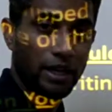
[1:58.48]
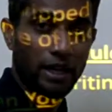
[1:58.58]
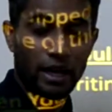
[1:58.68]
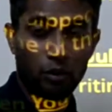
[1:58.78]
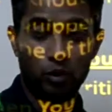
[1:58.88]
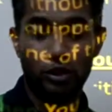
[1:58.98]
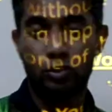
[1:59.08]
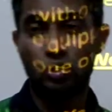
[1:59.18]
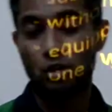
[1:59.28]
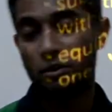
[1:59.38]
And when you
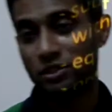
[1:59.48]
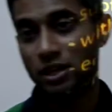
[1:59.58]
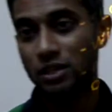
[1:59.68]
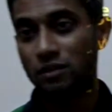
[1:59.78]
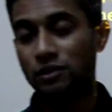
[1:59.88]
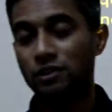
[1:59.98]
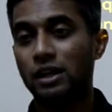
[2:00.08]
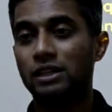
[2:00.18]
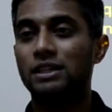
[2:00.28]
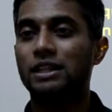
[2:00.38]
talk about scientific
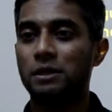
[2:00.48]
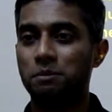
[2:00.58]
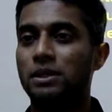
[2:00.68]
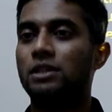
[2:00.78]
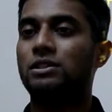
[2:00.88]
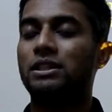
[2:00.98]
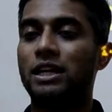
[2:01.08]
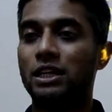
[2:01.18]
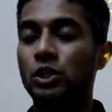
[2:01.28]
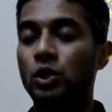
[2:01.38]
writing, that means that
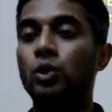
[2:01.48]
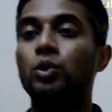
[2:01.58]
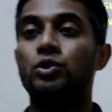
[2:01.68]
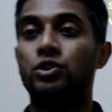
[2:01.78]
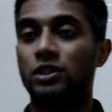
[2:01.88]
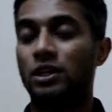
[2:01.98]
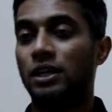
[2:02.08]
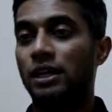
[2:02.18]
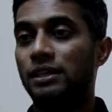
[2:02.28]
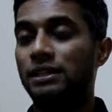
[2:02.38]
includes
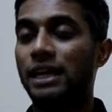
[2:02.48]
the